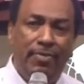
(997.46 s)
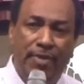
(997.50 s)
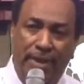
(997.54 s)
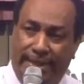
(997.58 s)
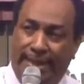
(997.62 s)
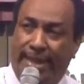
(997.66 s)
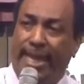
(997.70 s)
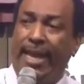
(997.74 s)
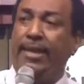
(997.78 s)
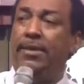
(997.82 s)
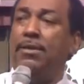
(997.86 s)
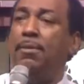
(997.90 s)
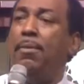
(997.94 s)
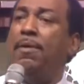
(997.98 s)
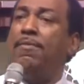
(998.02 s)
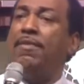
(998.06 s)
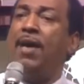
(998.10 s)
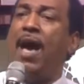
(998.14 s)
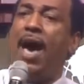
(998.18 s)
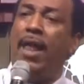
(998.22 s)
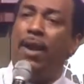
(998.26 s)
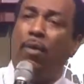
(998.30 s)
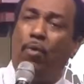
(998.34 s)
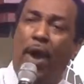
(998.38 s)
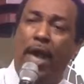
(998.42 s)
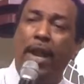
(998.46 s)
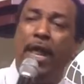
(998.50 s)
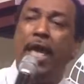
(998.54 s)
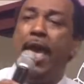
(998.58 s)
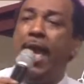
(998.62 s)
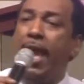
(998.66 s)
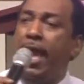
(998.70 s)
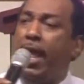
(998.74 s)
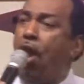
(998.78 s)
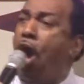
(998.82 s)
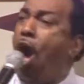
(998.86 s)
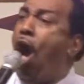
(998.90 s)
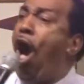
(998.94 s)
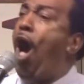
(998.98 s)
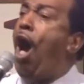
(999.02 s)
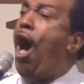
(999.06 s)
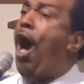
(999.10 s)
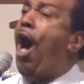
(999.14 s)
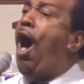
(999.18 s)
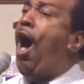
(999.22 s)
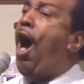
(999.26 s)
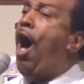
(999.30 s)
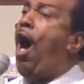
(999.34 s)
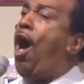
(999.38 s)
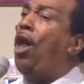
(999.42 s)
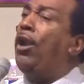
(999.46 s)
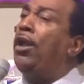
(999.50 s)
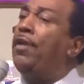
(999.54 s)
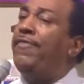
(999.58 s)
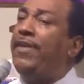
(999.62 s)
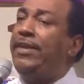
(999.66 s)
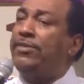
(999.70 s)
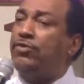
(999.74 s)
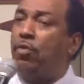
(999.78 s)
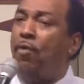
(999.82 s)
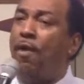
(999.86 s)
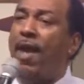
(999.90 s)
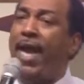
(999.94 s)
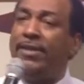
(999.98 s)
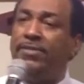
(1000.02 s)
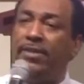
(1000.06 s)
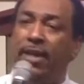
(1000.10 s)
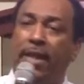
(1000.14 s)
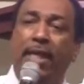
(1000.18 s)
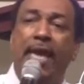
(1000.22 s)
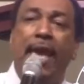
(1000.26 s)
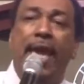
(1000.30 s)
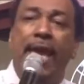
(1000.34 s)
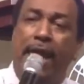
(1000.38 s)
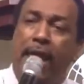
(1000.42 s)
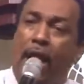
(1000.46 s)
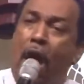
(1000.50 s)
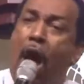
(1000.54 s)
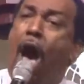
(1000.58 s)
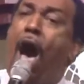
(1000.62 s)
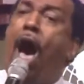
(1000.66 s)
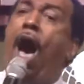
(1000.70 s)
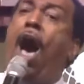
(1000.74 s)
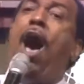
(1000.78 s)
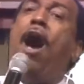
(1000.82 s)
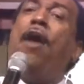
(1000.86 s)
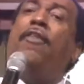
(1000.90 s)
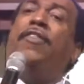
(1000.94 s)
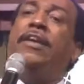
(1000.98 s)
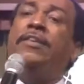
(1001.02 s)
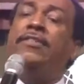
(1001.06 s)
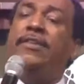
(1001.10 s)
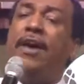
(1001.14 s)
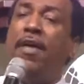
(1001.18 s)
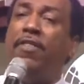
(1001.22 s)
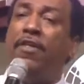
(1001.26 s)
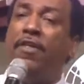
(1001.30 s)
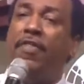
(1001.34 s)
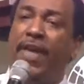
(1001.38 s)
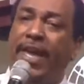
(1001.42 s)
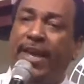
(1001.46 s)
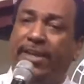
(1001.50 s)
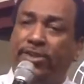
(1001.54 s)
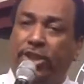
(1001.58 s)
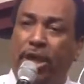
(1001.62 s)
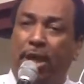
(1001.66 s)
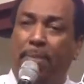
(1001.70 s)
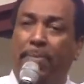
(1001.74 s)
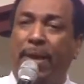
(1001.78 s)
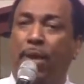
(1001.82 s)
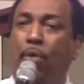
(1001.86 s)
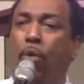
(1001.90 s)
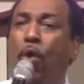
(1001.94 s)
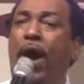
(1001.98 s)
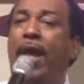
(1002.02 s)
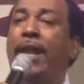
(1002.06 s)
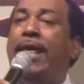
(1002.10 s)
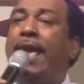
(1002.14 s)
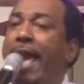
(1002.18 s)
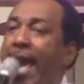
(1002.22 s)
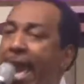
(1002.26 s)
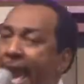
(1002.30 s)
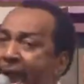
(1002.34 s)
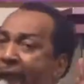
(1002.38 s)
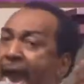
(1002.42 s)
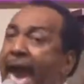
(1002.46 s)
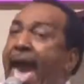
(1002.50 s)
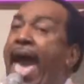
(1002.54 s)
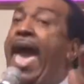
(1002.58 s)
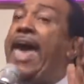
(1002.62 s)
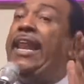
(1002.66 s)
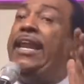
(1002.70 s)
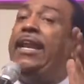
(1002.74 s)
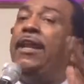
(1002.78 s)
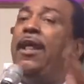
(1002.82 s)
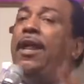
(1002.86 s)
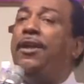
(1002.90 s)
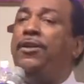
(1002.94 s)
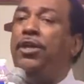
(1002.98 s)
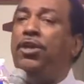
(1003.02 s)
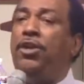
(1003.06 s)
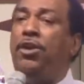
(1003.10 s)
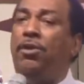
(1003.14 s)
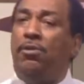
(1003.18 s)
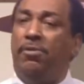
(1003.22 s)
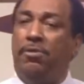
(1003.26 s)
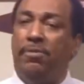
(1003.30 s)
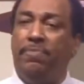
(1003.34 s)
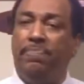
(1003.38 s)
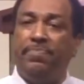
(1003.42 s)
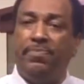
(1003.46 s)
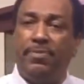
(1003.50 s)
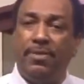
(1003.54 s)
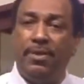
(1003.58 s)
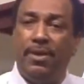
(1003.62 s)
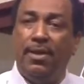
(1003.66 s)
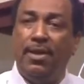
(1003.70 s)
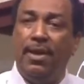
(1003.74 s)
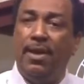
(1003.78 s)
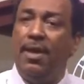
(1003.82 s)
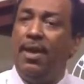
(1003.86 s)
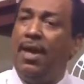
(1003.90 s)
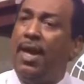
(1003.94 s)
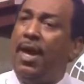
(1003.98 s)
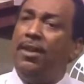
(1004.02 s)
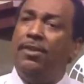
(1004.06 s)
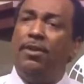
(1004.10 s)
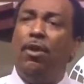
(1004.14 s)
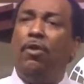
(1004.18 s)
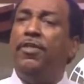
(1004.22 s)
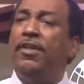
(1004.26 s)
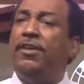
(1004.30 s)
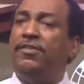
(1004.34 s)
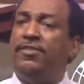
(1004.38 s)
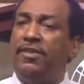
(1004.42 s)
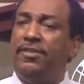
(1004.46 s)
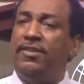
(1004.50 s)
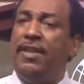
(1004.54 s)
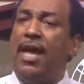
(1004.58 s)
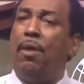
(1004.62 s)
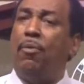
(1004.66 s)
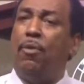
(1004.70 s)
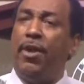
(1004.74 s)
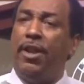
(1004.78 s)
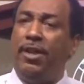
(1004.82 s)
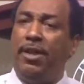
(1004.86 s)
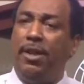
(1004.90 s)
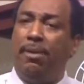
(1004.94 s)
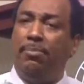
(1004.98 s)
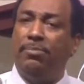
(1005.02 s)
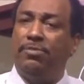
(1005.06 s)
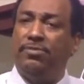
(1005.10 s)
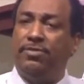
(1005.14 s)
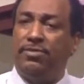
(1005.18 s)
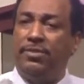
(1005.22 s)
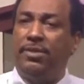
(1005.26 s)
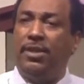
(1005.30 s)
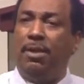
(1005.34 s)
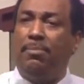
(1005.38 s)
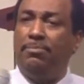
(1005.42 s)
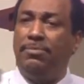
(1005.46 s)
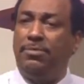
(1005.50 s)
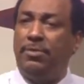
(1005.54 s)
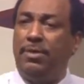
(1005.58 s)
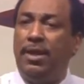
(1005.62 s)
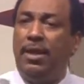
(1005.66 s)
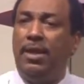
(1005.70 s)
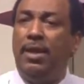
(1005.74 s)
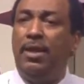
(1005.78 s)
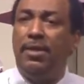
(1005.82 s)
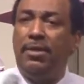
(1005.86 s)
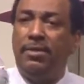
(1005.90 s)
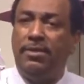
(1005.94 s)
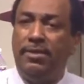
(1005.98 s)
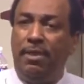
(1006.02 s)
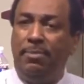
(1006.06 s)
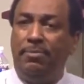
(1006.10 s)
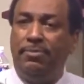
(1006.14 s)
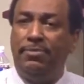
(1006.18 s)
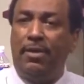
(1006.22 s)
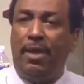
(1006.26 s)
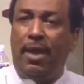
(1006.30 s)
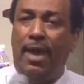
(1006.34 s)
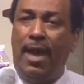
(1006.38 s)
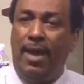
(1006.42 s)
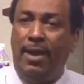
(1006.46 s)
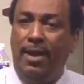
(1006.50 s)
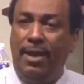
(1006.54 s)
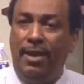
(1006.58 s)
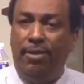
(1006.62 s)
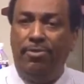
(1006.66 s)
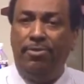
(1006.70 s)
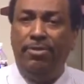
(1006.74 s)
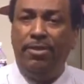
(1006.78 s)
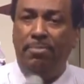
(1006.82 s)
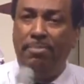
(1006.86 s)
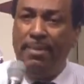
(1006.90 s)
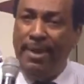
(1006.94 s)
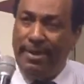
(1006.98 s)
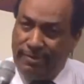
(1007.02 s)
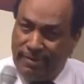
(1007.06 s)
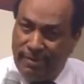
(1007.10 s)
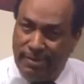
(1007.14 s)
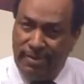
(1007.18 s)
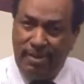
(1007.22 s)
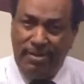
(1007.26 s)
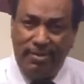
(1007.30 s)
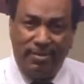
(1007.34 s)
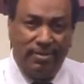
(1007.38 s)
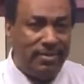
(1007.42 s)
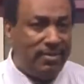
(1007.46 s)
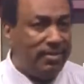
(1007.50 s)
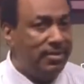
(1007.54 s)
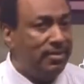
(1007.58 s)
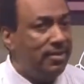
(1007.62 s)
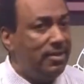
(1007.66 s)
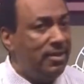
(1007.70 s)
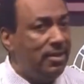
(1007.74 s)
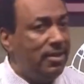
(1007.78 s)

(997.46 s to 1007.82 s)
the kingdom of God and what? And all of its righteousness and all these other things shall be what? Added unto you. I know this is not one of them, them, them hallelujah messages,